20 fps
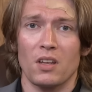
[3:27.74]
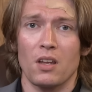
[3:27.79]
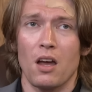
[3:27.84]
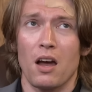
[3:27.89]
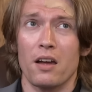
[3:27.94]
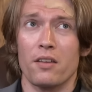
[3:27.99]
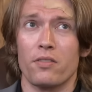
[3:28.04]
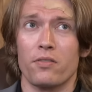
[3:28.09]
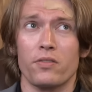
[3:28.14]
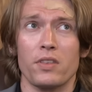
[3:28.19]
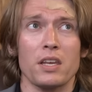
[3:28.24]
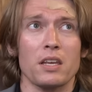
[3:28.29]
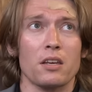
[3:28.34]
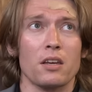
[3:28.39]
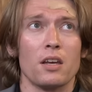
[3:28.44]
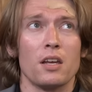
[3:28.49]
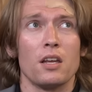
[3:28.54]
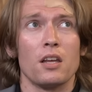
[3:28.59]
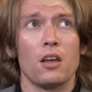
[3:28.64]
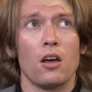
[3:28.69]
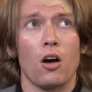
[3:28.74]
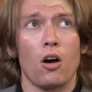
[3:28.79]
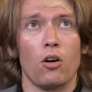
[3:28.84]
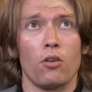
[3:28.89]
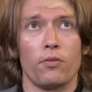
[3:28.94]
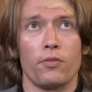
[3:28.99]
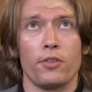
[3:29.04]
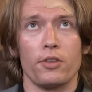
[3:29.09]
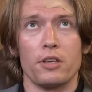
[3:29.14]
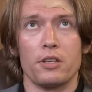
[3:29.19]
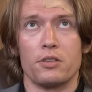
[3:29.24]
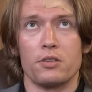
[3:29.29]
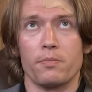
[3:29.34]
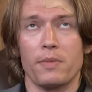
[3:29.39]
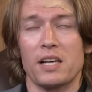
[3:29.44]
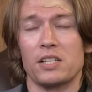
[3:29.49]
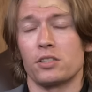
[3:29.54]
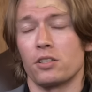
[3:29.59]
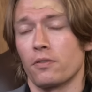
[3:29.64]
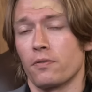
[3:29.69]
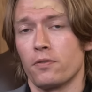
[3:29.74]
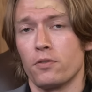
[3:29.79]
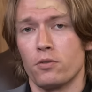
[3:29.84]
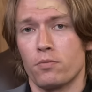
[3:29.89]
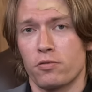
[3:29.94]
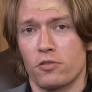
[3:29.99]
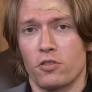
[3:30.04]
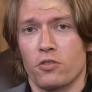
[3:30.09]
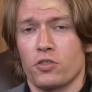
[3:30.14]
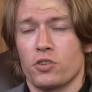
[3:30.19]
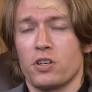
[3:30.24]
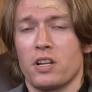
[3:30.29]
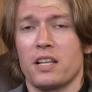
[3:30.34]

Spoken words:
I think, of the domestic food production